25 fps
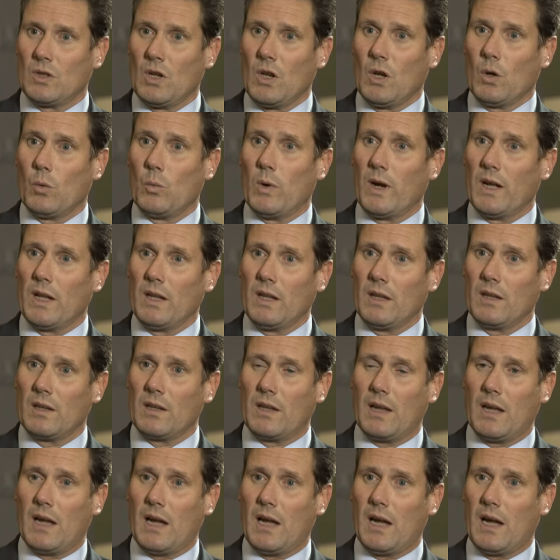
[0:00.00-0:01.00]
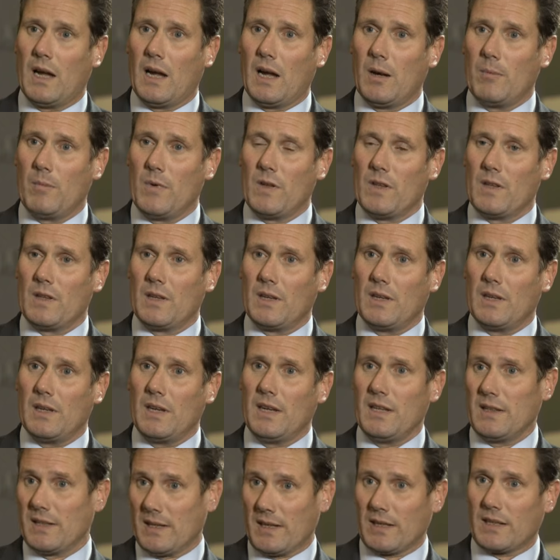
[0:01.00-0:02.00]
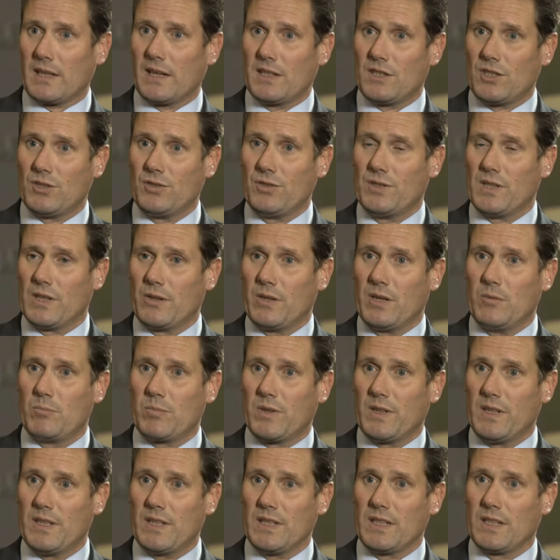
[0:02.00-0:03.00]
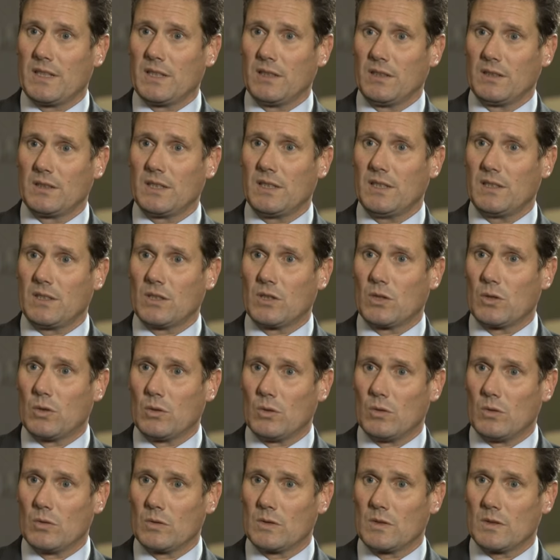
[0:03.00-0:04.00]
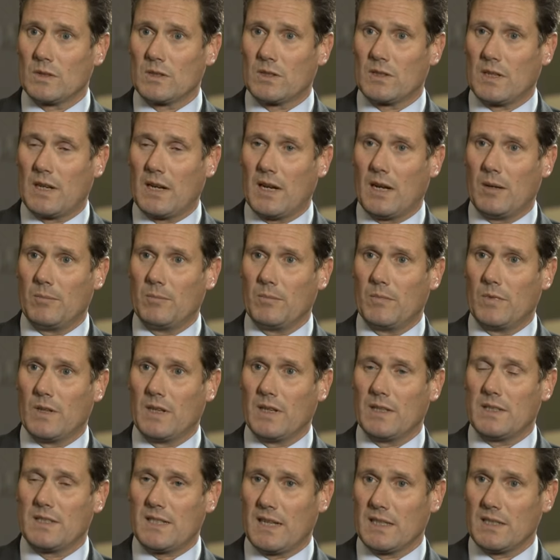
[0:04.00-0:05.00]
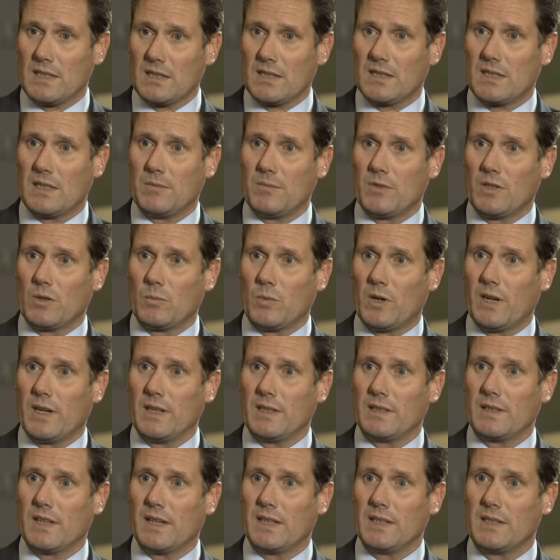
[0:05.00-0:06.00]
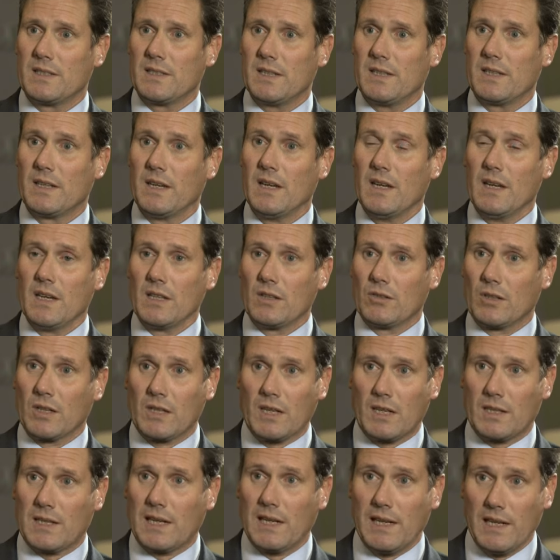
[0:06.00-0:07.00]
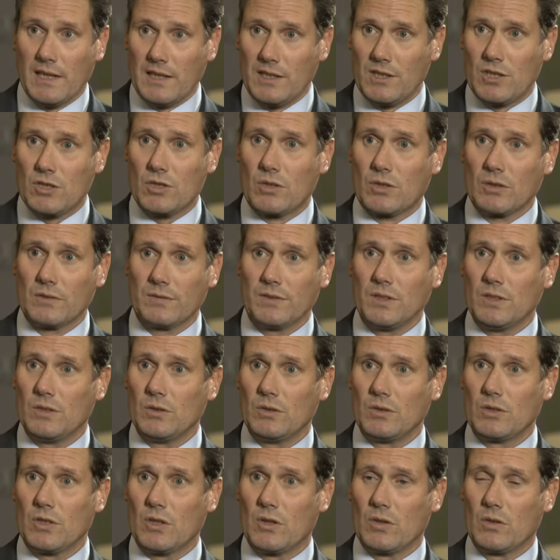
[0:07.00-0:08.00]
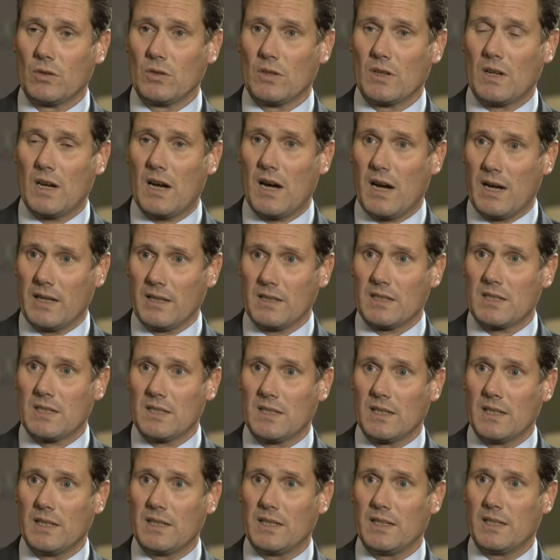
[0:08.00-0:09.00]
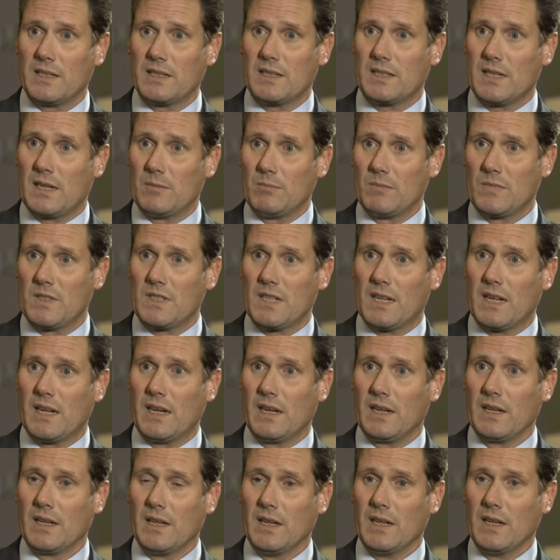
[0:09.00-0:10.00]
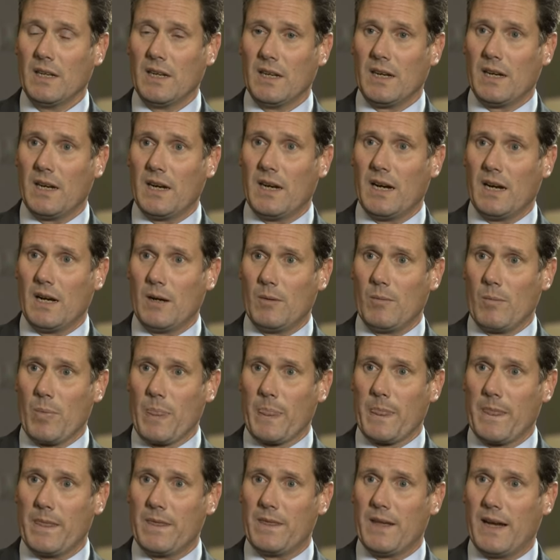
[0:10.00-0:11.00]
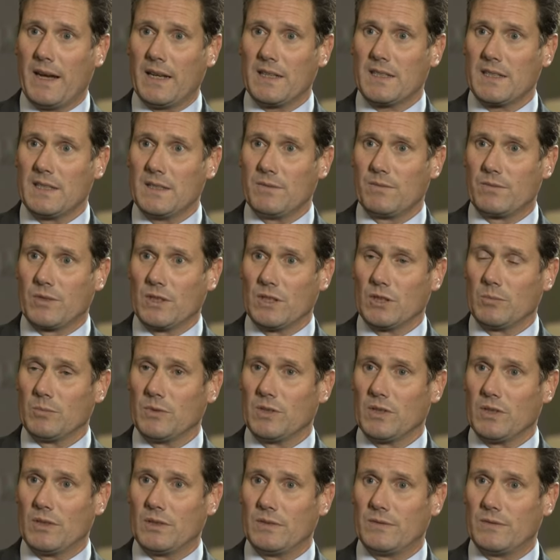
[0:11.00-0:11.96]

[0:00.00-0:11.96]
Well, in that case, as you know, he pleaded guilty. The court sentenced him in the way they did. There are clearly strong views on either side here. Some say that's an infringement of